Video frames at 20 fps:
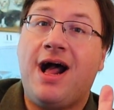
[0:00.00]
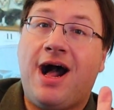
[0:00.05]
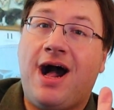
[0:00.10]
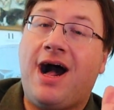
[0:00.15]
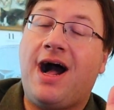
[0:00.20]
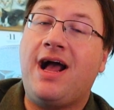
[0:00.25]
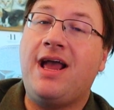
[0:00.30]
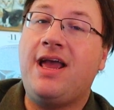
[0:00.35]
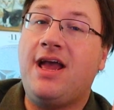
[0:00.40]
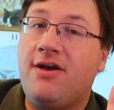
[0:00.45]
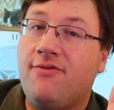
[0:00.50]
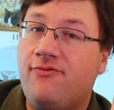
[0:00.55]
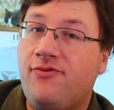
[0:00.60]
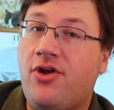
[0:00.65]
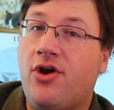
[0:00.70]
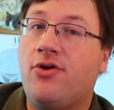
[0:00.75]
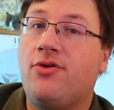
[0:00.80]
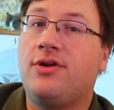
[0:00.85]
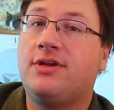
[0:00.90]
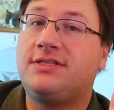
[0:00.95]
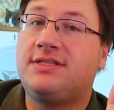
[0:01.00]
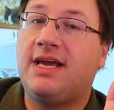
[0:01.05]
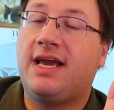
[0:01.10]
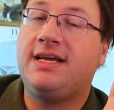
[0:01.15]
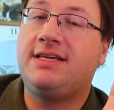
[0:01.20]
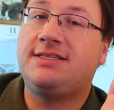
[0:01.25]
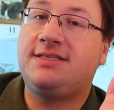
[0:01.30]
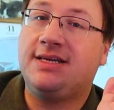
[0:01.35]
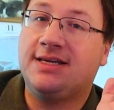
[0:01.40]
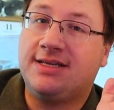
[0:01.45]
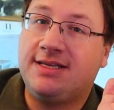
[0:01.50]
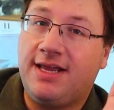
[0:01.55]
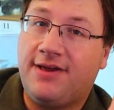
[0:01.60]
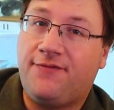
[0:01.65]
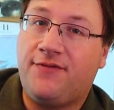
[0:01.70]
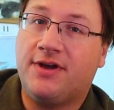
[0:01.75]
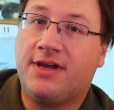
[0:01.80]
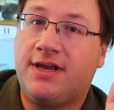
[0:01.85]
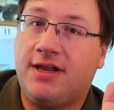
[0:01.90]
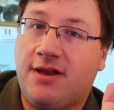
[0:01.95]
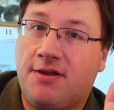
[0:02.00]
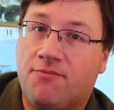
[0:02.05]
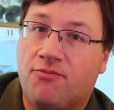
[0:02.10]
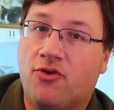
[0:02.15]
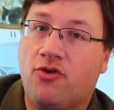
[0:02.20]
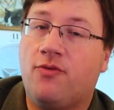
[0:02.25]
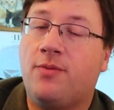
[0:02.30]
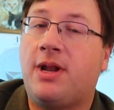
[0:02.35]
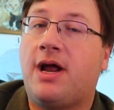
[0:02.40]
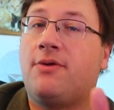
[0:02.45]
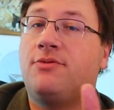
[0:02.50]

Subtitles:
I have noticed a significant improvement.